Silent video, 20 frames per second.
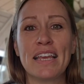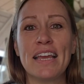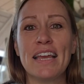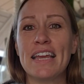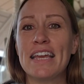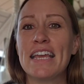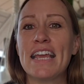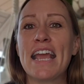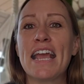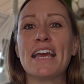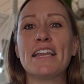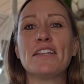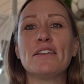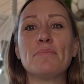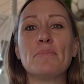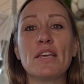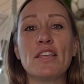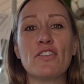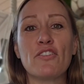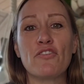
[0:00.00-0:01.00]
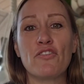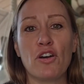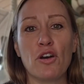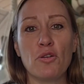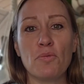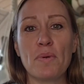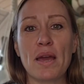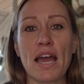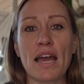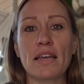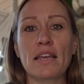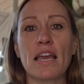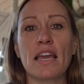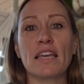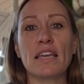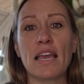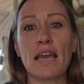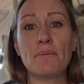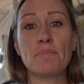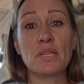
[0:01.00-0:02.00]
He handed me the phone back
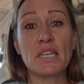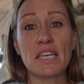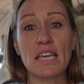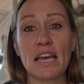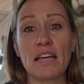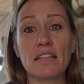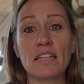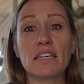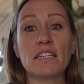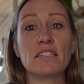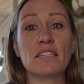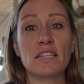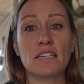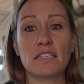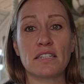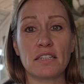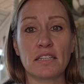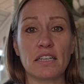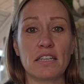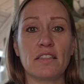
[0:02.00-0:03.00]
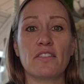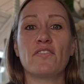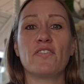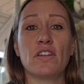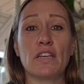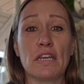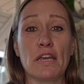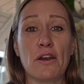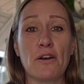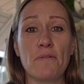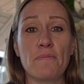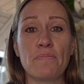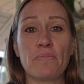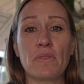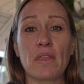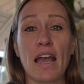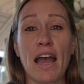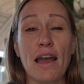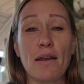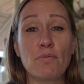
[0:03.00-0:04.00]
and kept yelling to delete the video.
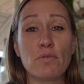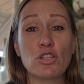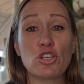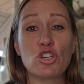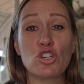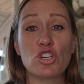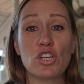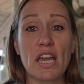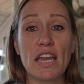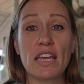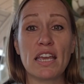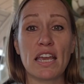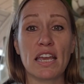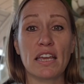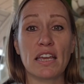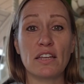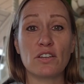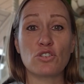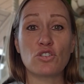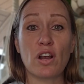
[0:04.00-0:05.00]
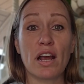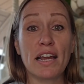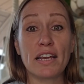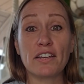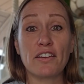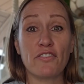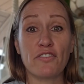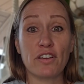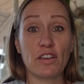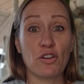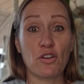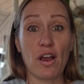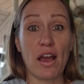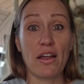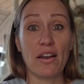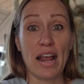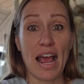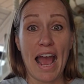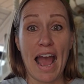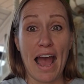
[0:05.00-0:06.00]
I was shaking and trying to figure
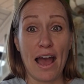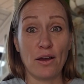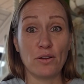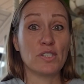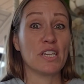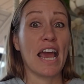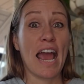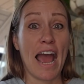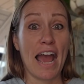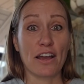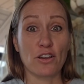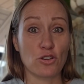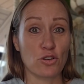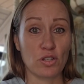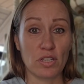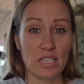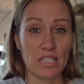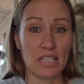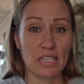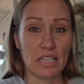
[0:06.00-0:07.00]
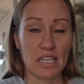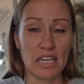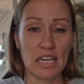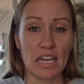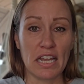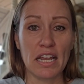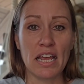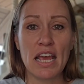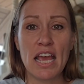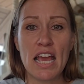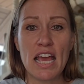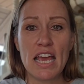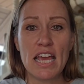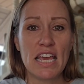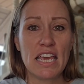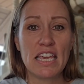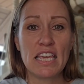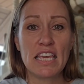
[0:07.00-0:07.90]
out how to actually delete it. He